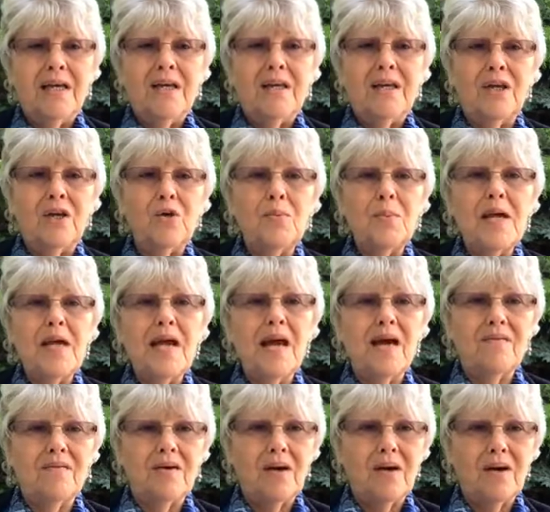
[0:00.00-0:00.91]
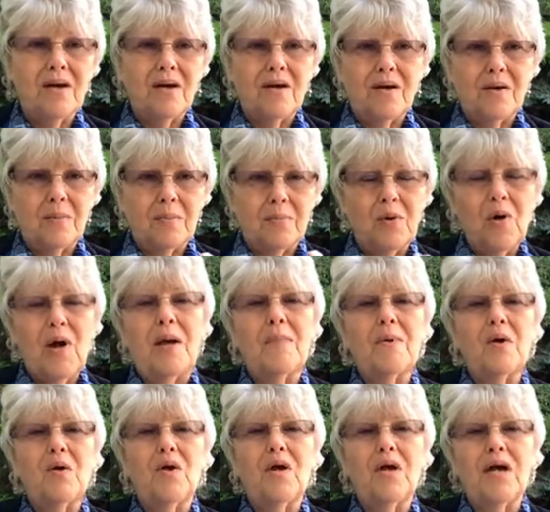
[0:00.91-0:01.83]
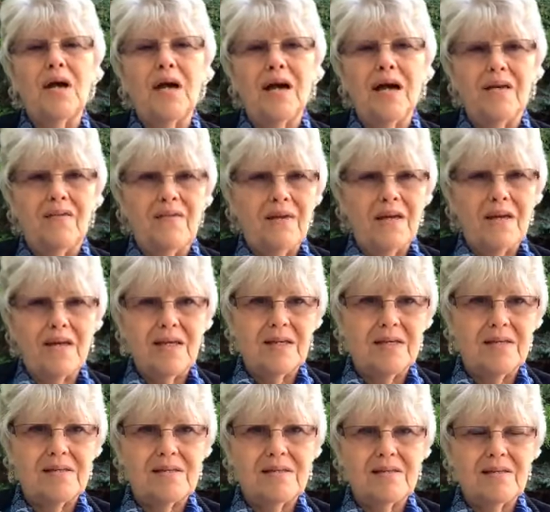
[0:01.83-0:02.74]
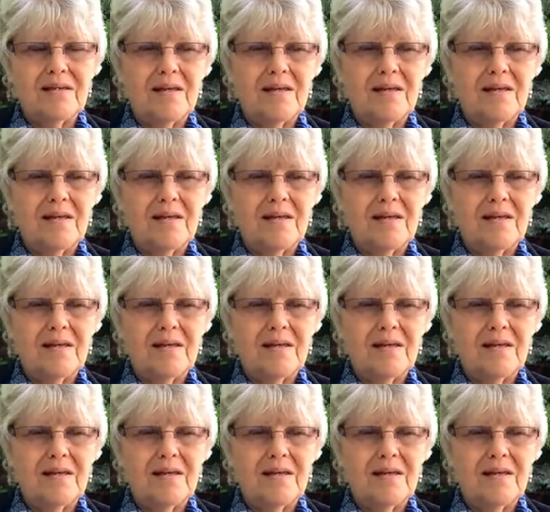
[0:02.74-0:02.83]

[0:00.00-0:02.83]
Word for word: Now you may have a, a primary guide that is,